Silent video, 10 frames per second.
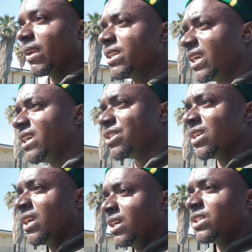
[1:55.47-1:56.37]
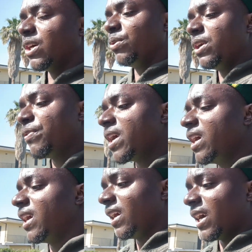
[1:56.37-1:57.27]
this. They will never
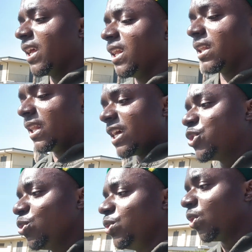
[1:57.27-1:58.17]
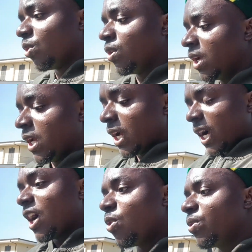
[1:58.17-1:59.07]
let you know
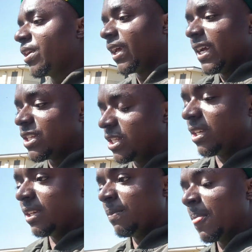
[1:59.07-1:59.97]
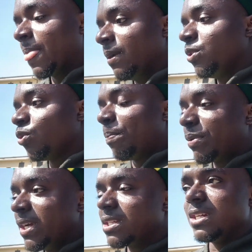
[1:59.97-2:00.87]
how great your
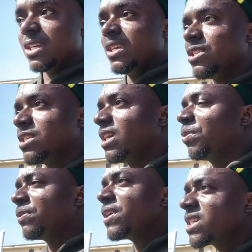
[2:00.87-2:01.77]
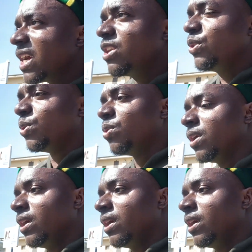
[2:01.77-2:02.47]
present is. They will never tell you